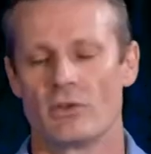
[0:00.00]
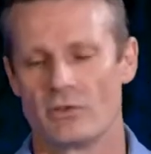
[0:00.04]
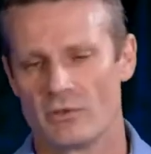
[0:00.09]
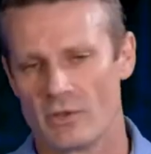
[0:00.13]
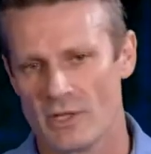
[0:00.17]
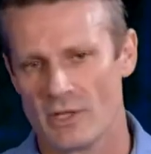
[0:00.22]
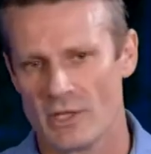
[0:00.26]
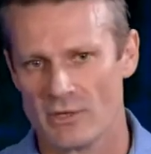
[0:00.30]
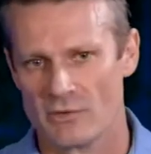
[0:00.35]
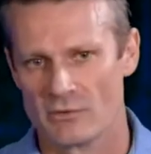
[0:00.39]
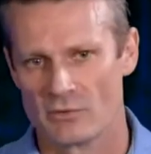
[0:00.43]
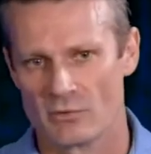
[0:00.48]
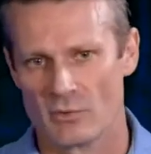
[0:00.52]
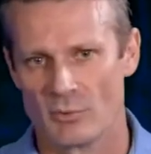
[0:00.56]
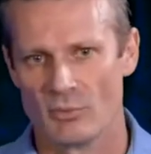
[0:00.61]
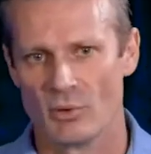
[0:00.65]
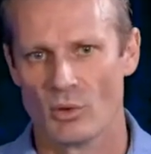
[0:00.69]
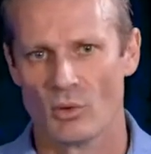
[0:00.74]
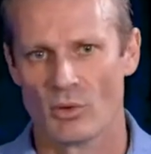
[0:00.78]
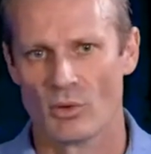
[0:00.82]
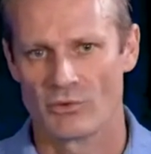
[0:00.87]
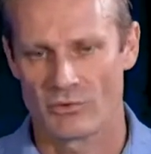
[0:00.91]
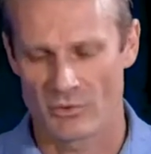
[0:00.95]
to these
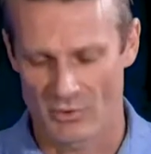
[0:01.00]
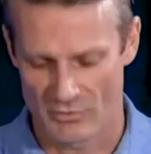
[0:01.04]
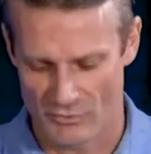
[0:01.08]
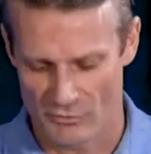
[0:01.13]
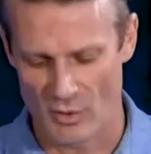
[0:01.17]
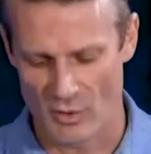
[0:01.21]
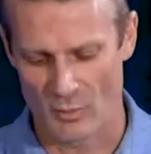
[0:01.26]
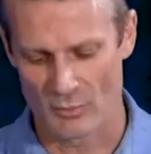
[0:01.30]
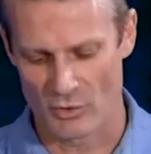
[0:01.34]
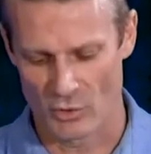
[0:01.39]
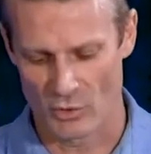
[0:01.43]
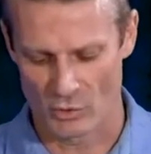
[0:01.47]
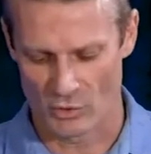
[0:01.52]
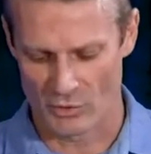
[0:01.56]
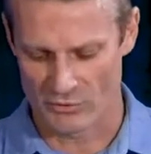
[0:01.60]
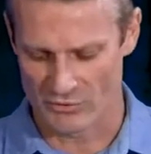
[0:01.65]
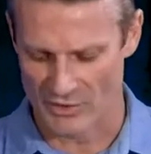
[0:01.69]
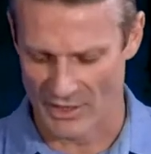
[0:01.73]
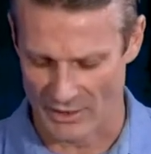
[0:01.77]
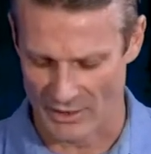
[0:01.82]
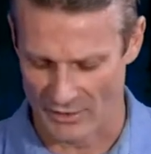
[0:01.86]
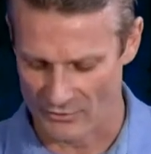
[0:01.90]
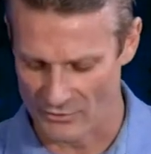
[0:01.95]
reports from your
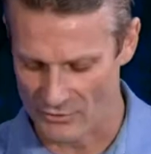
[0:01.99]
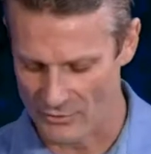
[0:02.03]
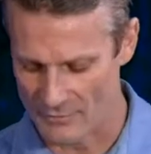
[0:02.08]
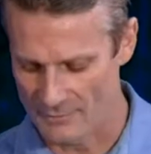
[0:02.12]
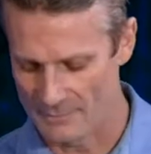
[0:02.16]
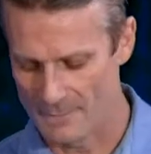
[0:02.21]
tenants.